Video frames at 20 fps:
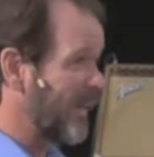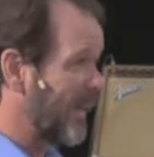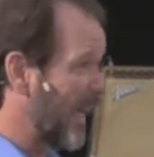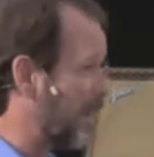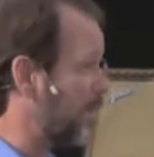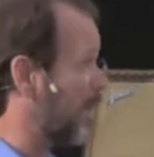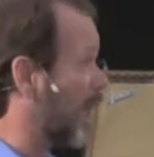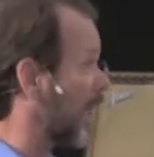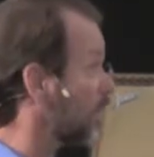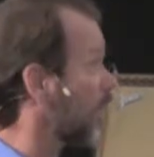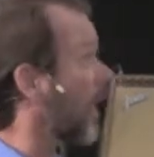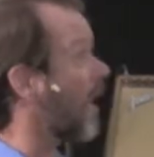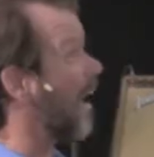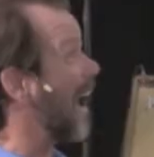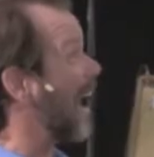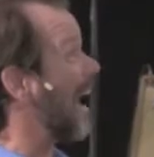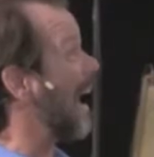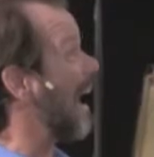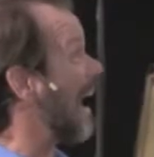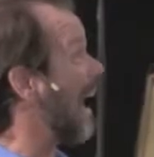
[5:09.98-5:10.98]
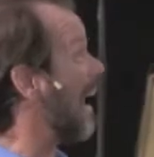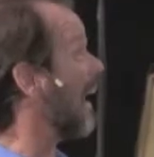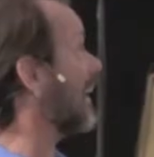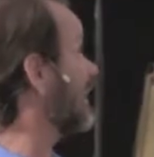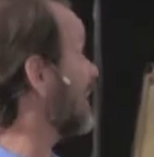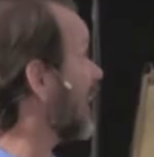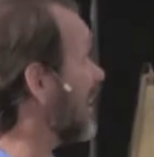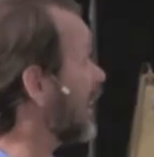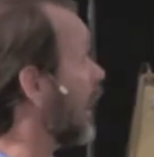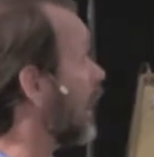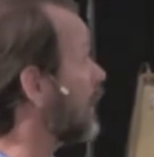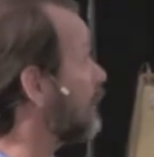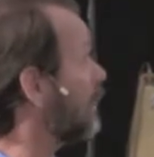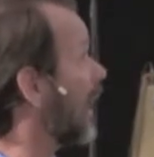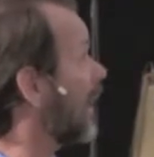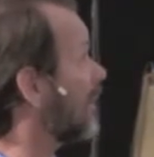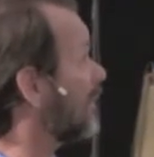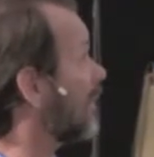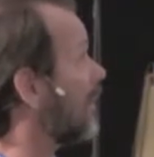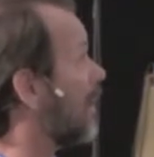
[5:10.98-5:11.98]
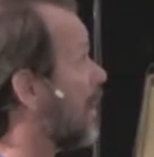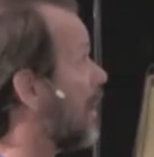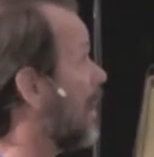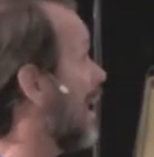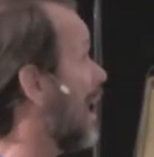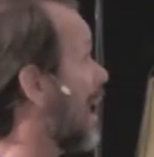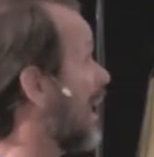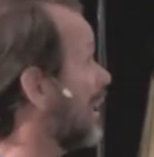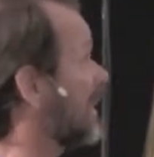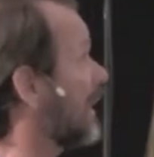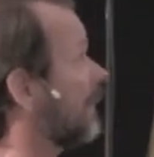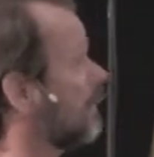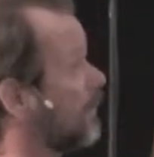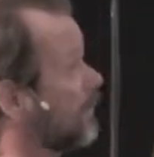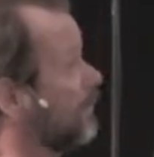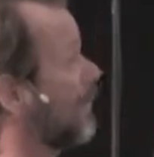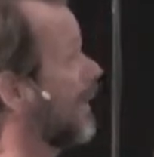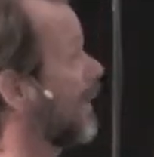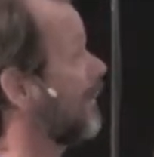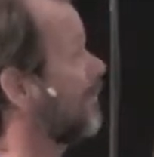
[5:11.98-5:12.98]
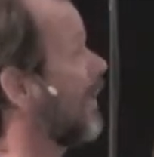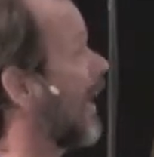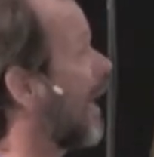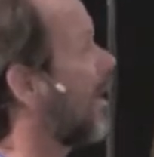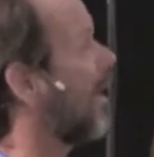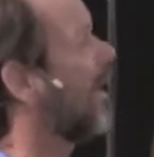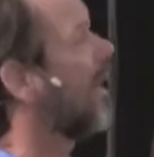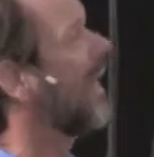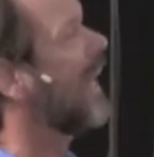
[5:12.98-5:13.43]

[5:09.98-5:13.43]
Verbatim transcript: Everybody's all, ah, Satan goes about as a roaring lion, seeking whom he may devour.